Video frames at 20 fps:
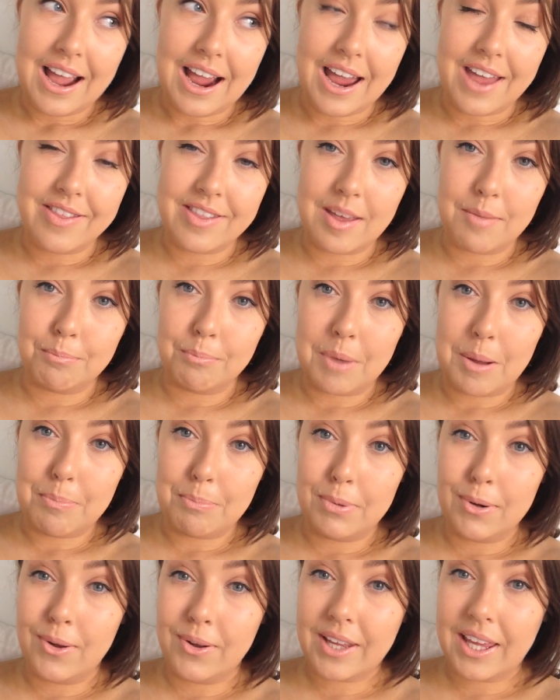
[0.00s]
And then my
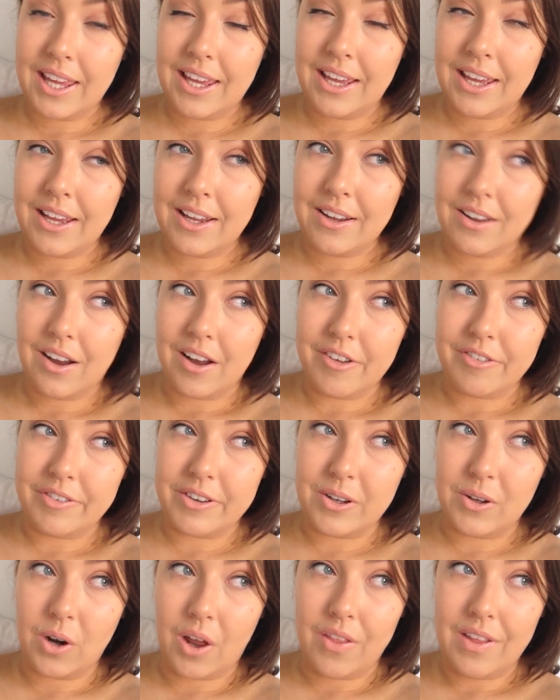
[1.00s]
blogging, I
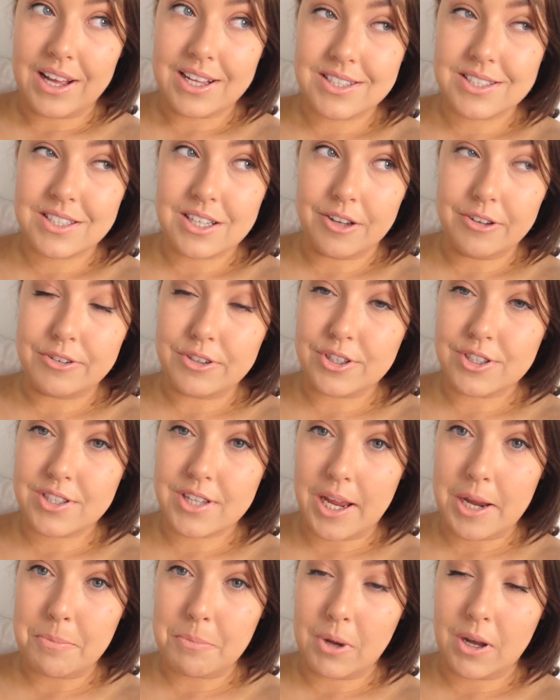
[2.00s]
feel like that suffered
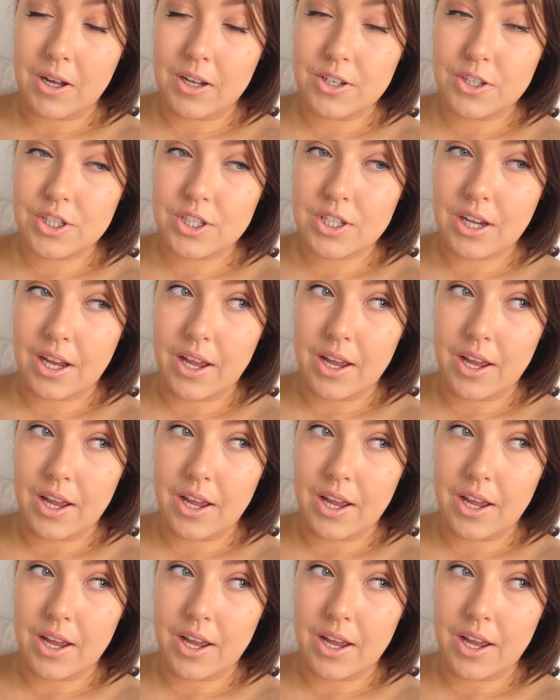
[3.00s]
so much.